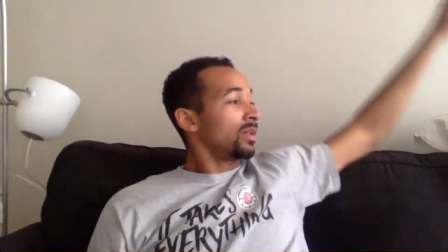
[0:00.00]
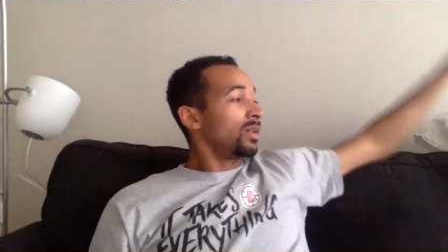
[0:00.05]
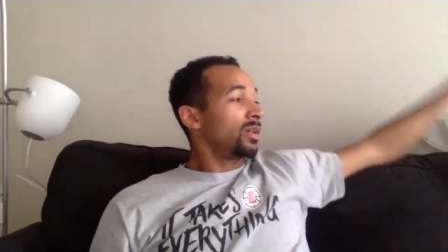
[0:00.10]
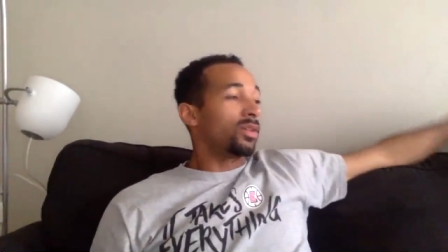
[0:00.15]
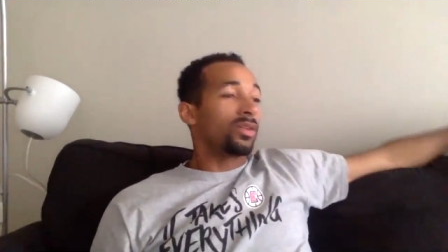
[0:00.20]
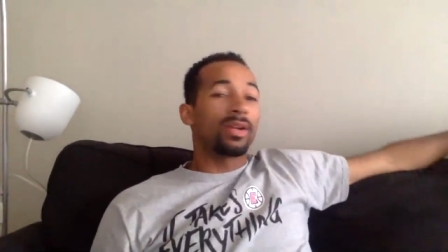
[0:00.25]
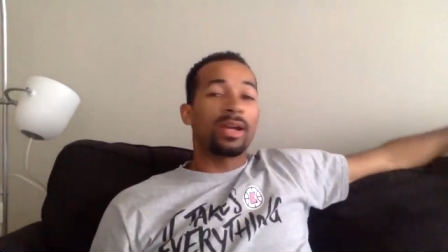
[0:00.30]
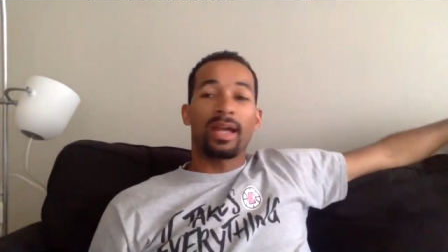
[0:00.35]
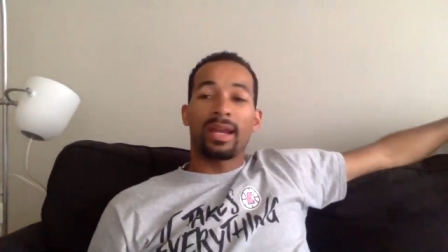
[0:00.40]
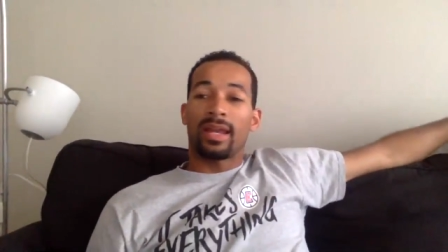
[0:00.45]

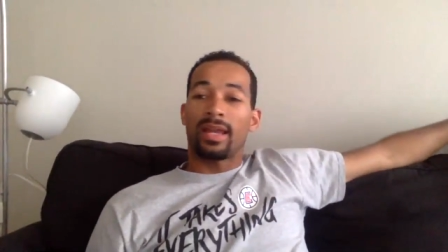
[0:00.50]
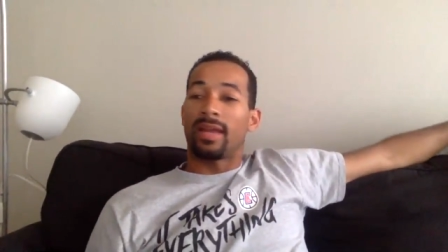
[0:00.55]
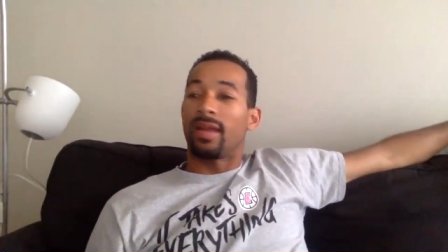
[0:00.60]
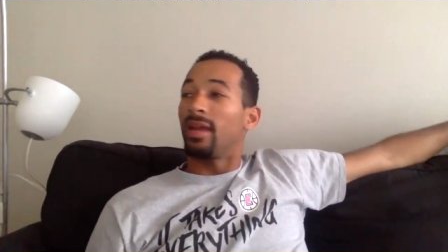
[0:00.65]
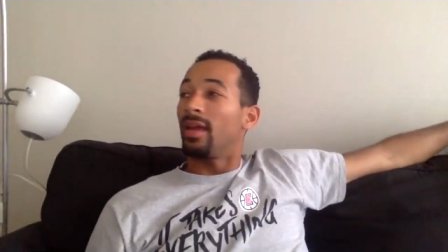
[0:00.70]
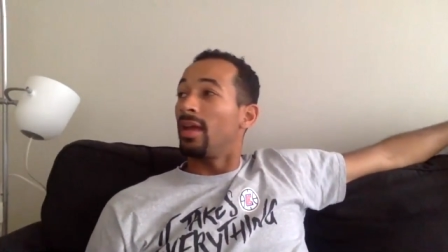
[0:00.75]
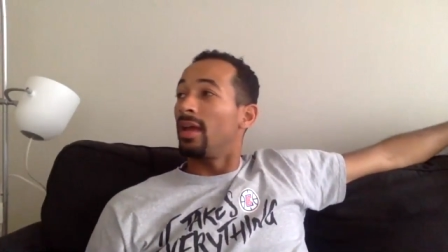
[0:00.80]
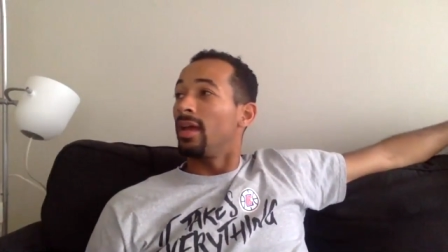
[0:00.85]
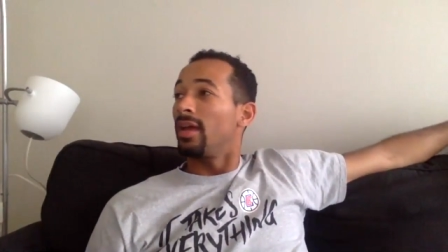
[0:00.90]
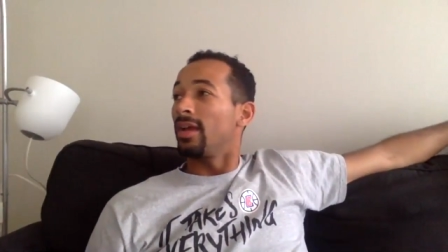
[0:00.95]
you
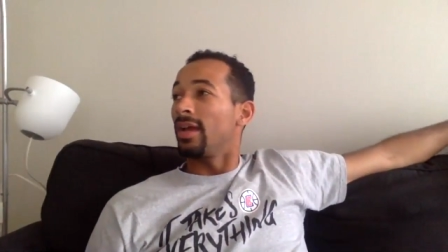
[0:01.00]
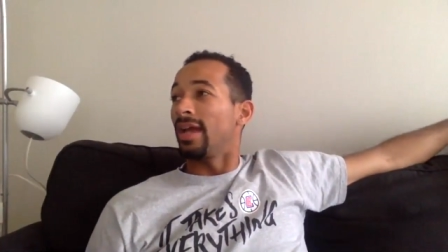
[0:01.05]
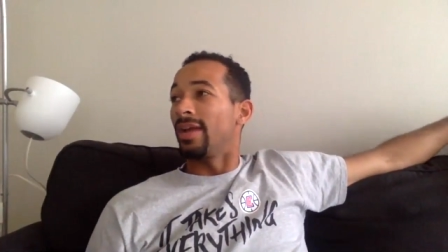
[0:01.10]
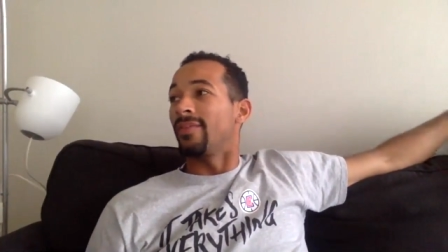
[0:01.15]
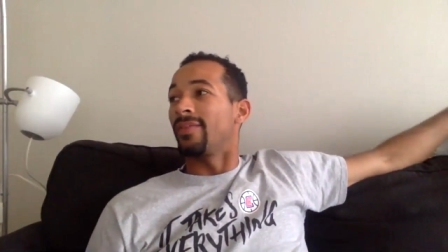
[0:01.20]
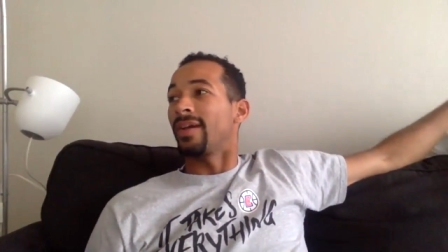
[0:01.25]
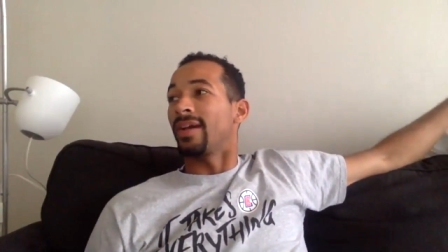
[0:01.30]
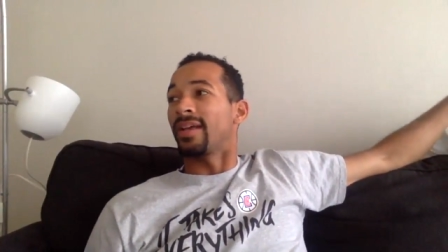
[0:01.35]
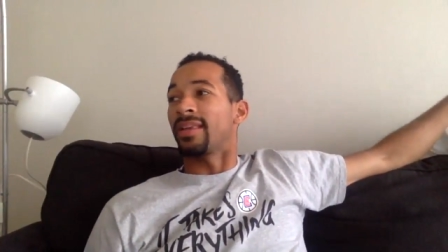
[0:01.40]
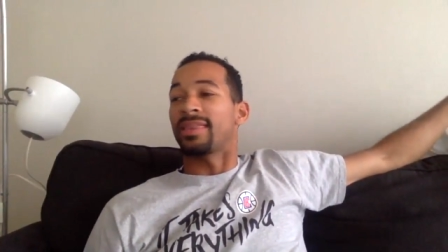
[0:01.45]
got you
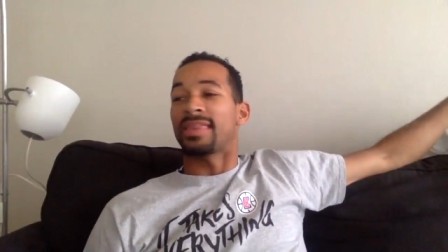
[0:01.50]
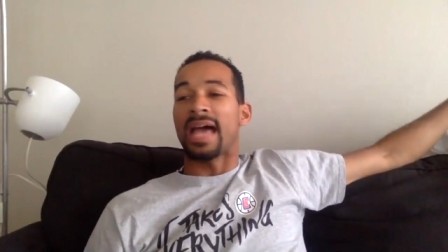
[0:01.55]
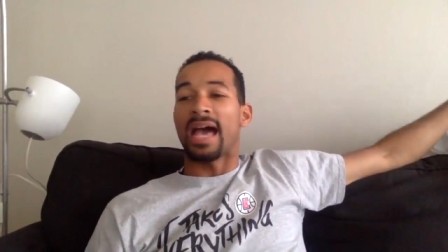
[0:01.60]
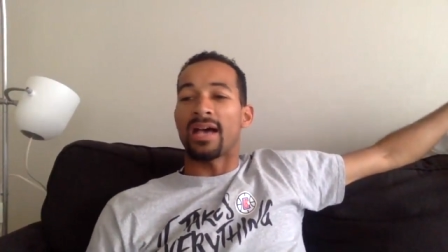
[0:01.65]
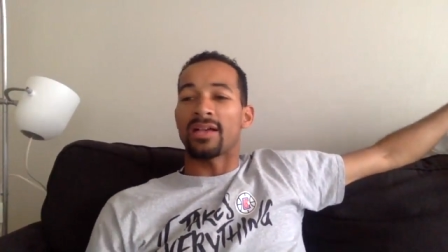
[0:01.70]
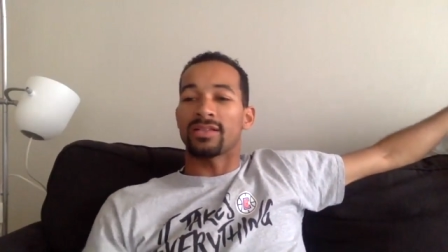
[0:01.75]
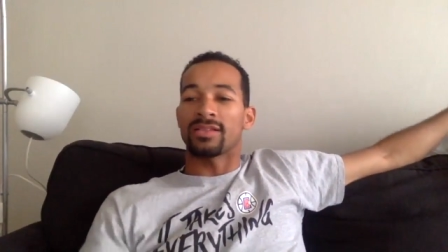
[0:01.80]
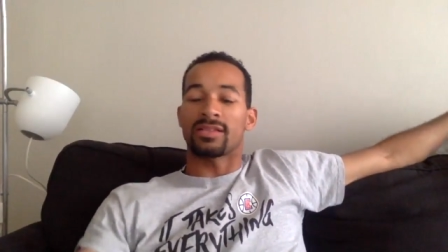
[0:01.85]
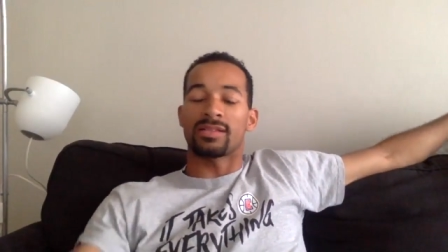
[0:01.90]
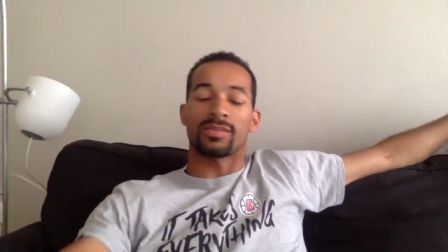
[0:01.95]
got like a
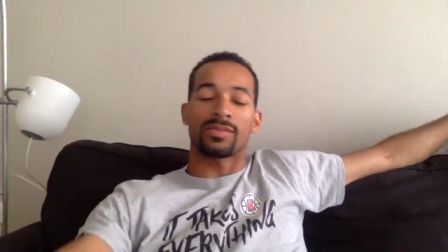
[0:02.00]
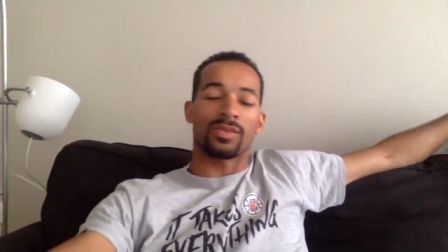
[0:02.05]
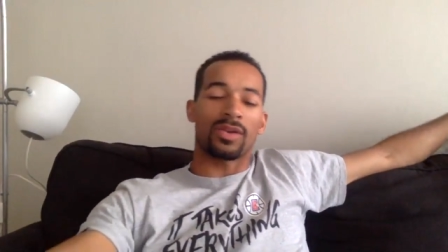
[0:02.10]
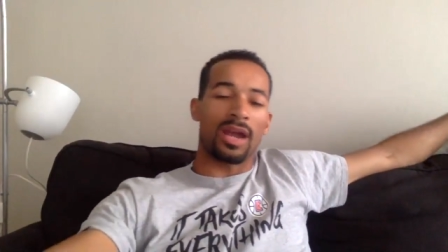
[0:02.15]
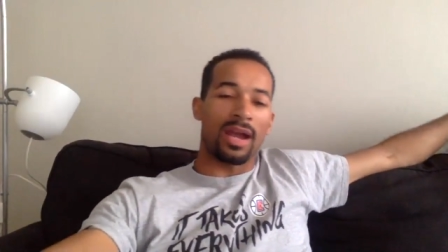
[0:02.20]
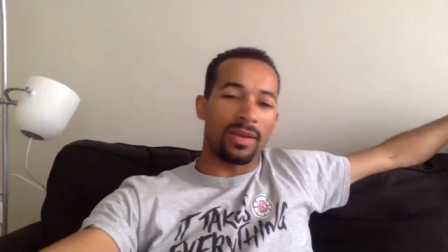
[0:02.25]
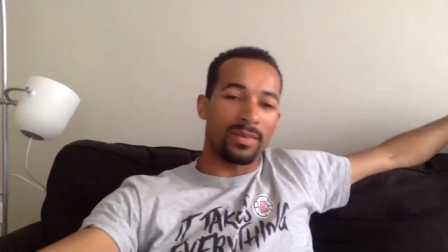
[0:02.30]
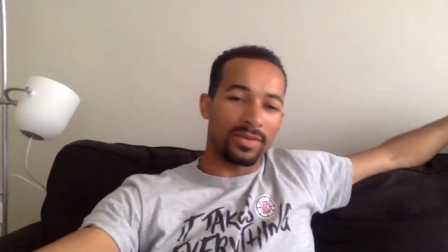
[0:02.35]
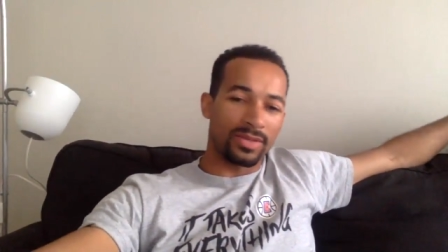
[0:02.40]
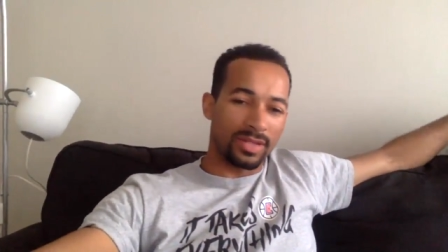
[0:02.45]
thousand
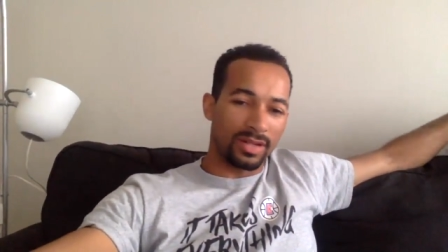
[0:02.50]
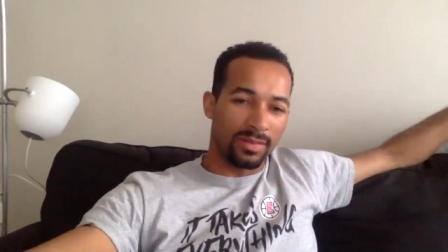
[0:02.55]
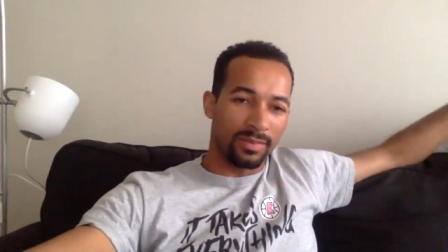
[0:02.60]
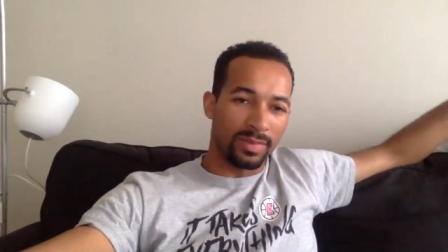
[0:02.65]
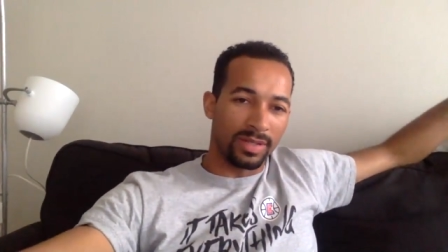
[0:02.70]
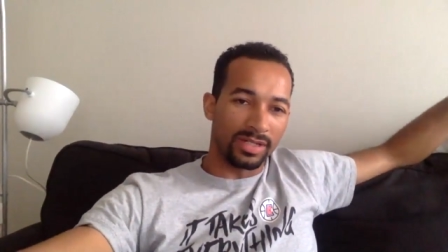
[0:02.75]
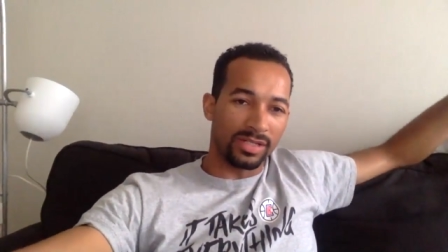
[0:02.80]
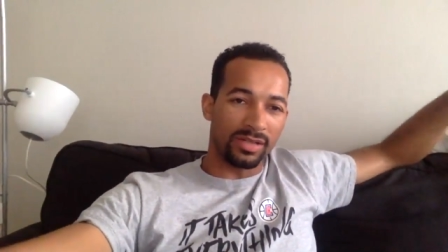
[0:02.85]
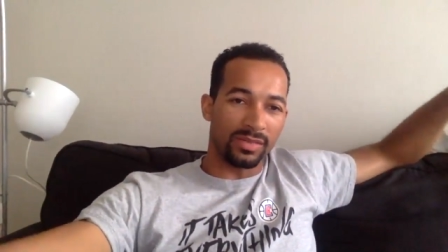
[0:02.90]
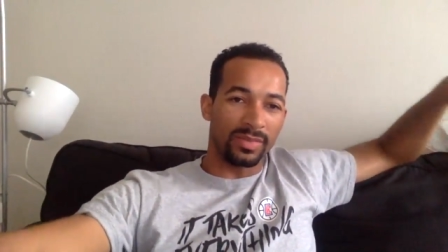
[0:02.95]
subscribers in a
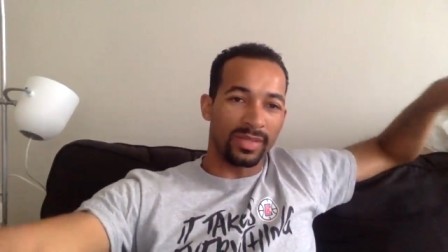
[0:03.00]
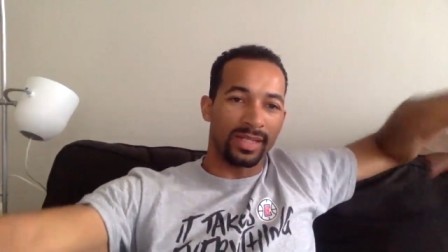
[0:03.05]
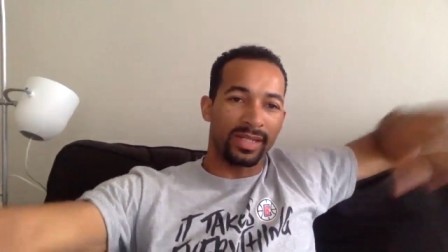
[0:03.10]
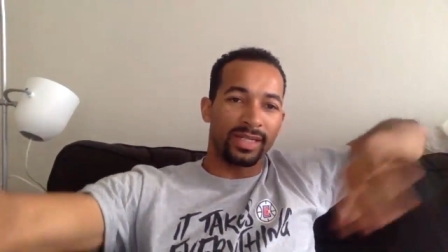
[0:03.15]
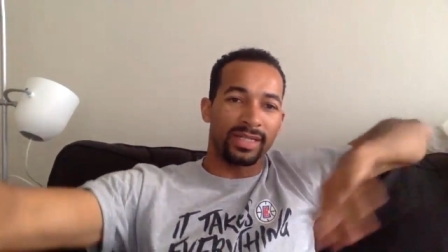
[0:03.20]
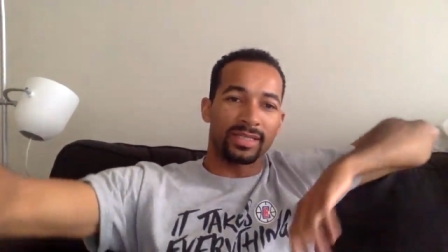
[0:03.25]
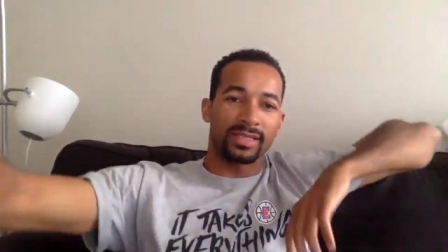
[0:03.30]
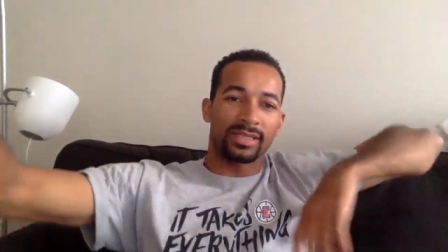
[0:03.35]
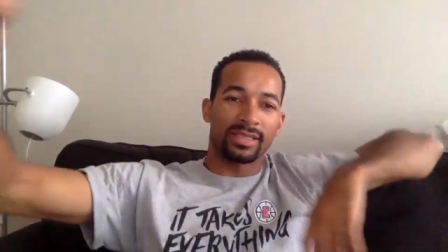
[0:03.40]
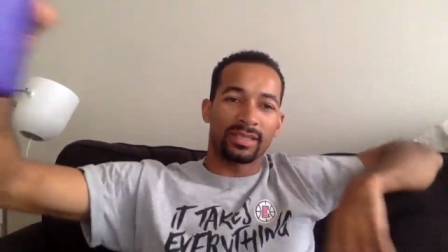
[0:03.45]
bunch of
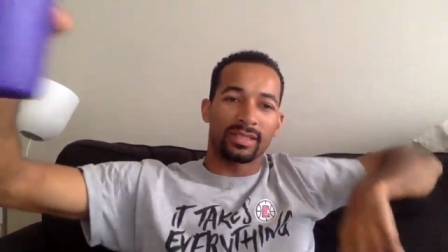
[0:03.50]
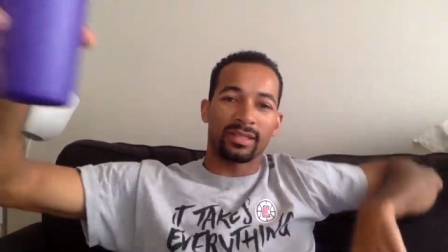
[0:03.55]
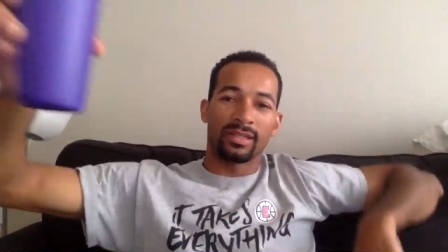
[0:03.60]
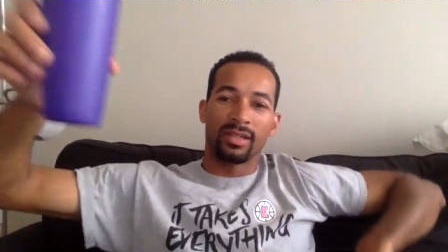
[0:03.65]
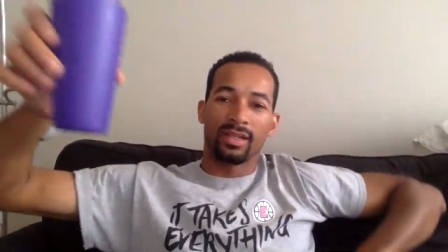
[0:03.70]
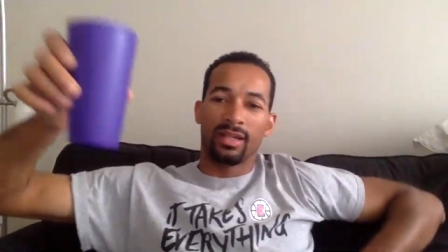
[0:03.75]
minutes.